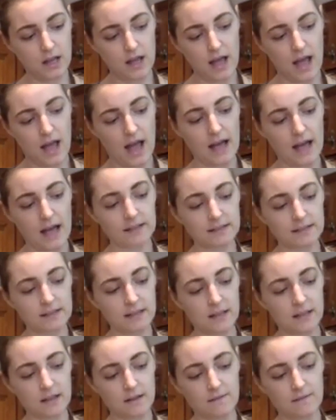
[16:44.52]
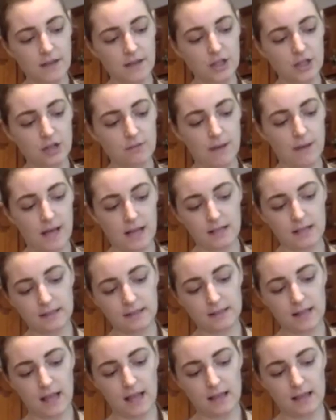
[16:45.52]
as the veggie
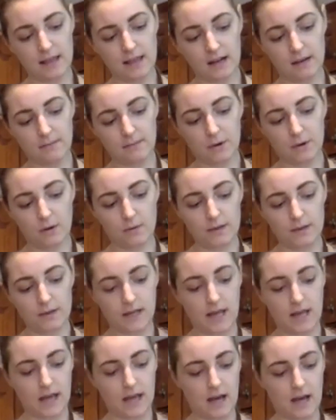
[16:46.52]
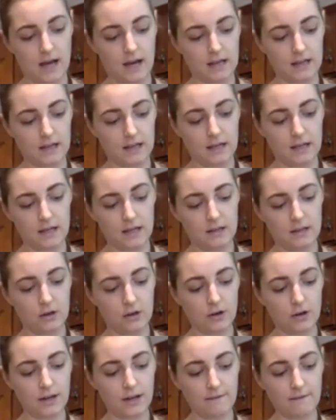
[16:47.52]
base, and then I'm going to add the
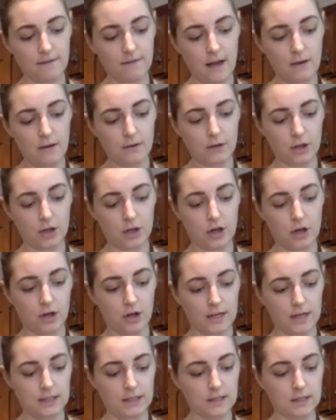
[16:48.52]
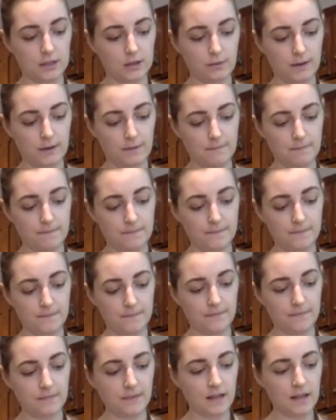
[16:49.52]
Cricut flour and the curry to it.
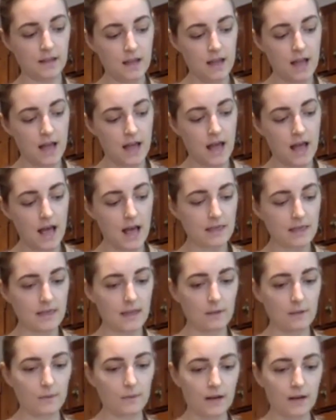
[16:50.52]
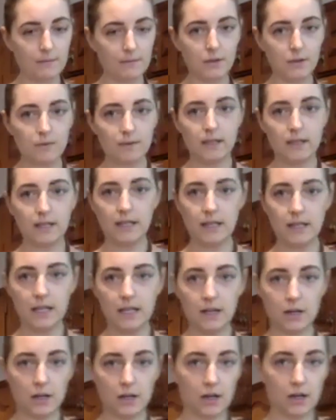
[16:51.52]
And then what I'm doing
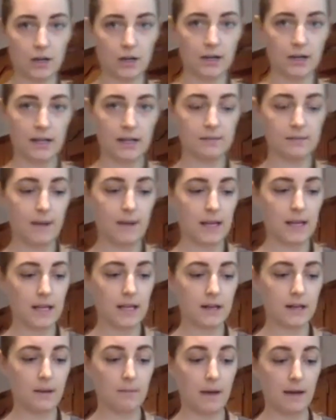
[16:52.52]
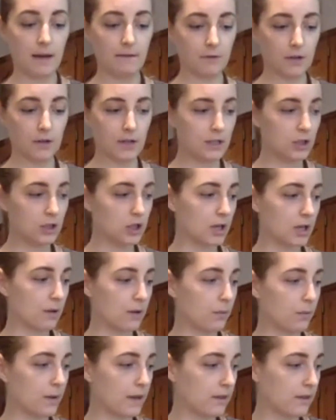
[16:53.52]
here is making a beverage
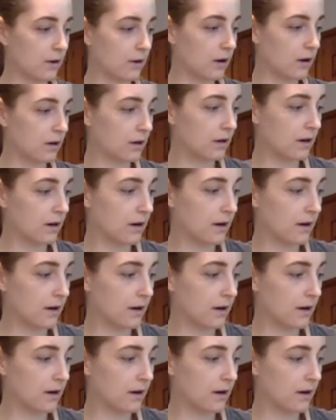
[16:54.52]
with our